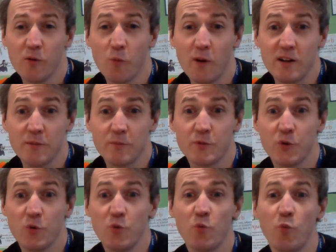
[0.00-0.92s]
Welcome
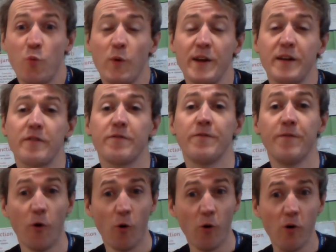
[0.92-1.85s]
to week
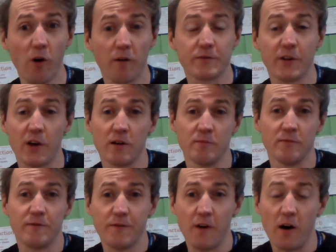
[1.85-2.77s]
4 of term
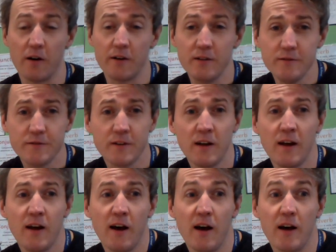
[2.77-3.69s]
5.
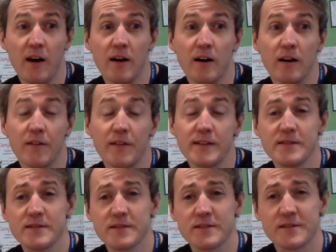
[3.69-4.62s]
This
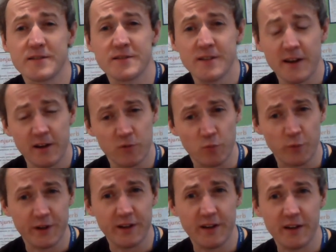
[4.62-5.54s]
is the second
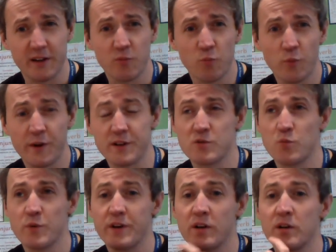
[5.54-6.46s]
week in which
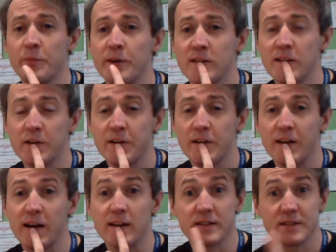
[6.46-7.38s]
we're going to be looking
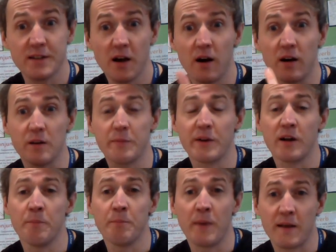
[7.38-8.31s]
at time in our
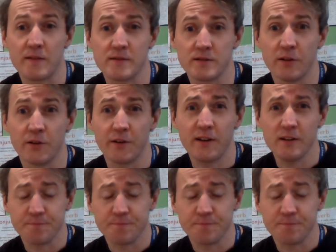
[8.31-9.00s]
maths learning.